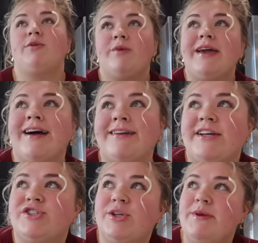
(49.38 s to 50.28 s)
in
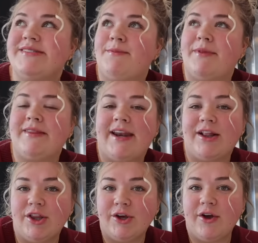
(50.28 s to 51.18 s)
reality should be something that I
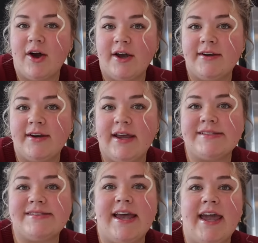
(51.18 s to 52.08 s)
look on
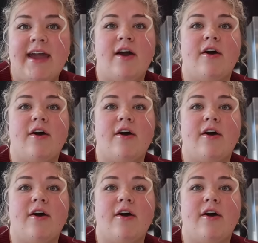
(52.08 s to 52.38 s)
and say,